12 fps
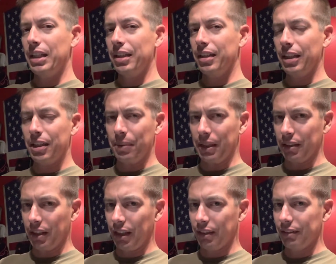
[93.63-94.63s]
Think about
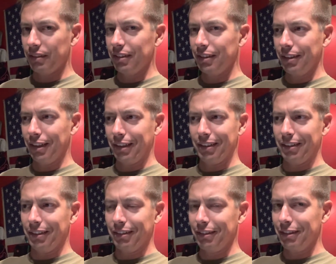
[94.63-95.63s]
that. Like,
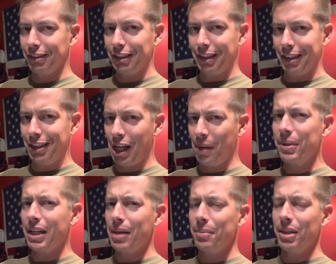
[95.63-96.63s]
I'm a
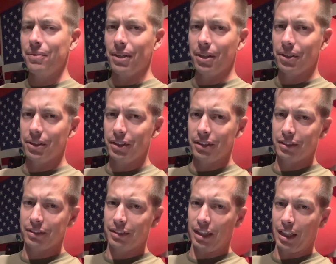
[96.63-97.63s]
combat veteran,
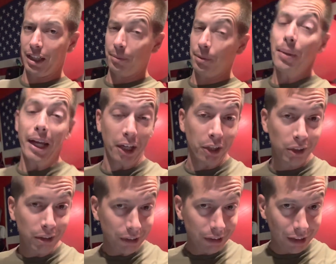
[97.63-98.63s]
I'm a
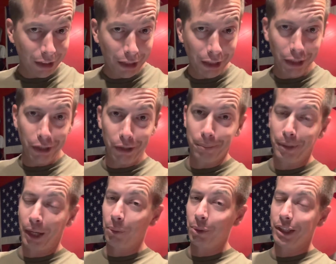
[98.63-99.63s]
male. Um,
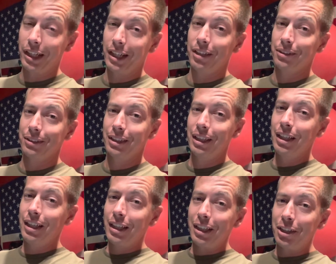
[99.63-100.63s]
I work out.
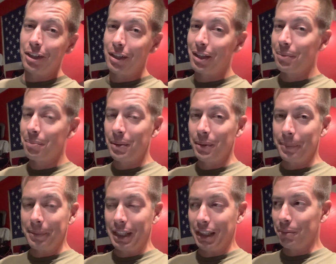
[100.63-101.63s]
You know, maybe
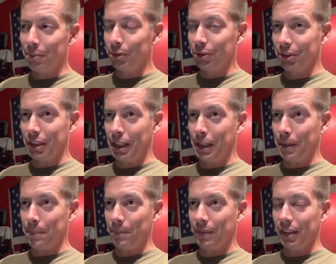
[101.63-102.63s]
I'm not the most,
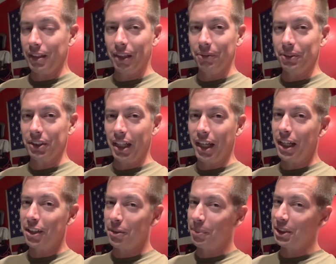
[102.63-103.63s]
um, the toughest guy
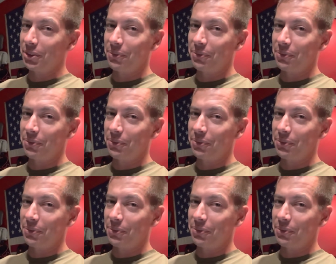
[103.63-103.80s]
or the best